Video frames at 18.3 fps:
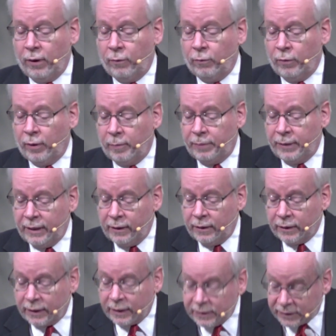where Peter
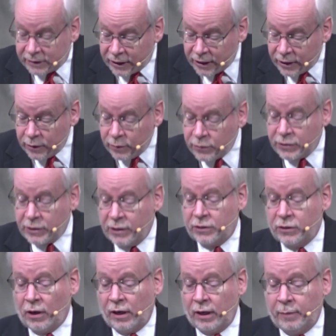continues to
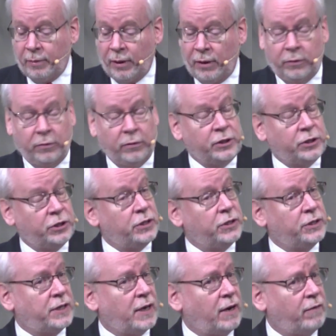talk about Christian
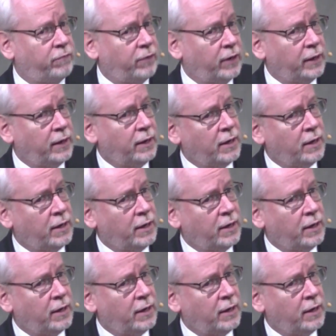suffering,